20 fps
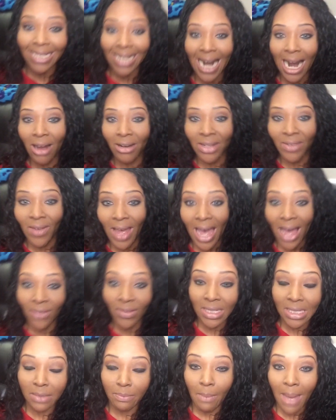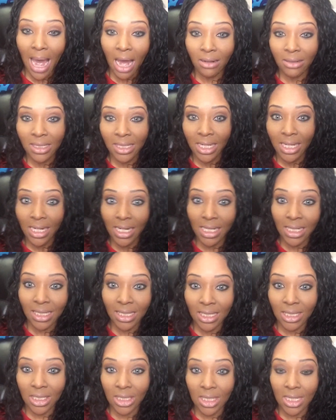And I don't even have this mounted. This
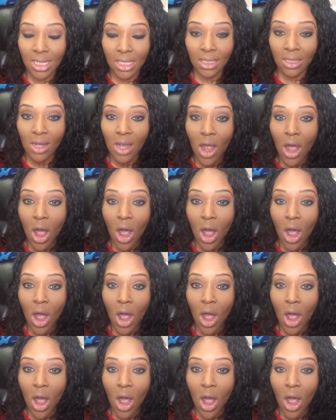is just